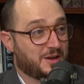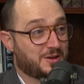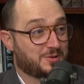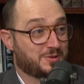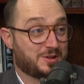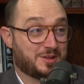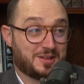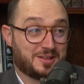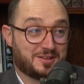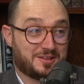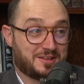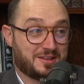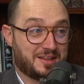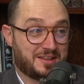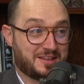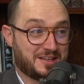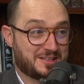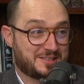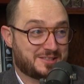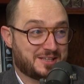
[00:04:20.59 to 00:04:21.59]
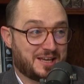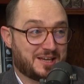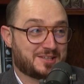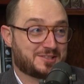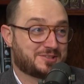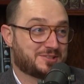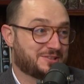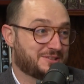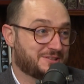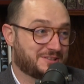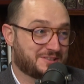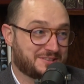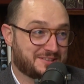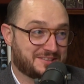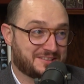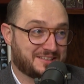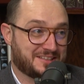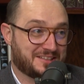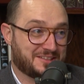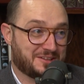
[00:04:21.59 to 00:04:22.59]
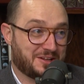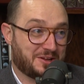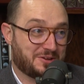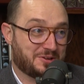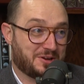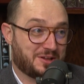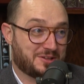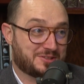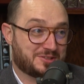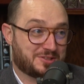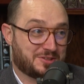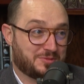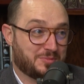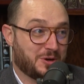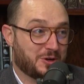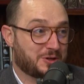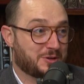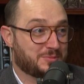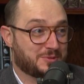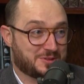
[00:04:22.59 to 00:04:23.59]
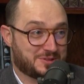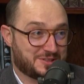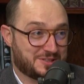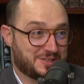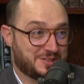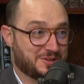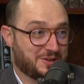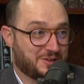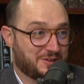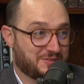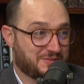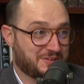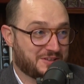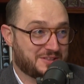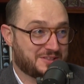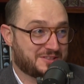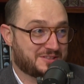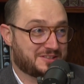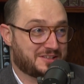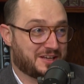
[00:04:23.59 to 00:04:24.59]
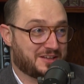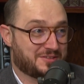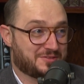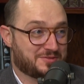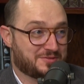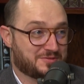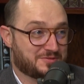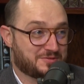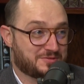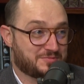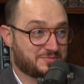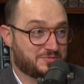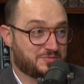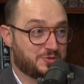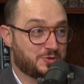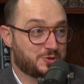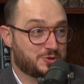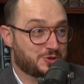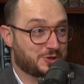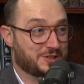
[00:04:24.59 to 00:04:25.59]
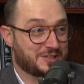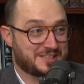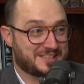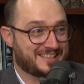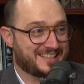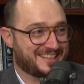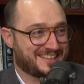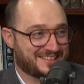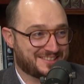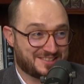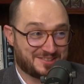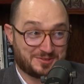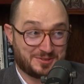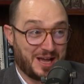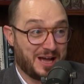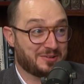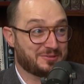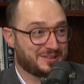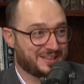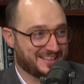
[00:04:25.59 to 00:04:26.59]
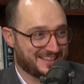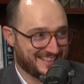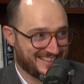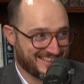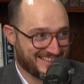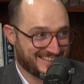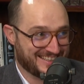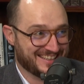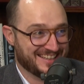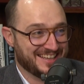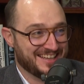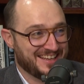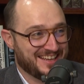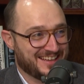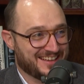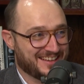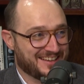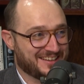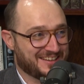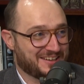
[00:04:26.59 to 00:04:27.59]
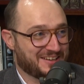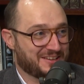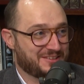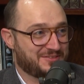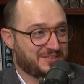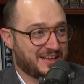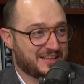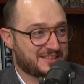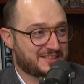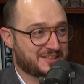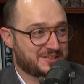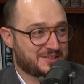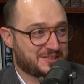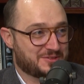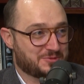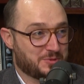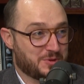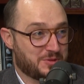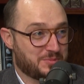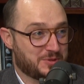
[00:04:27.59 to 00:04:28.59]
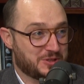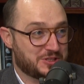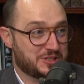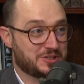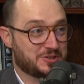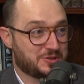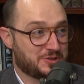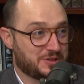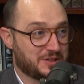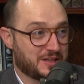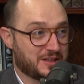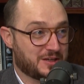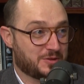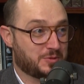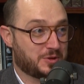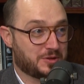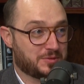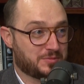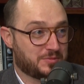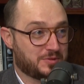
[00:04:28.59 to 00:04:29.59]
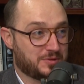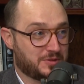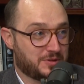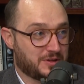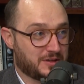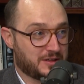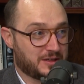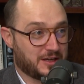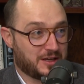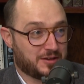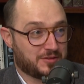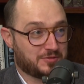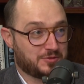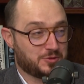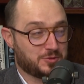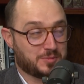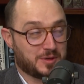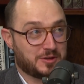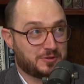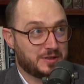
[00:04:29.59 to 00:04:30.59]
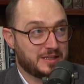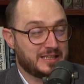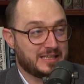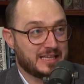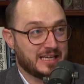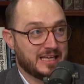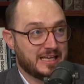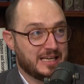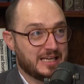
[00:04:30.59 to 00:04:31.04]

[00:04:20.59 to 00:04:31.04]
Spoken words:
Well, that's excellent, and it's remarkable to see all of these kind of futuristic sounding like advances with machine learning that we could kind of do. But really,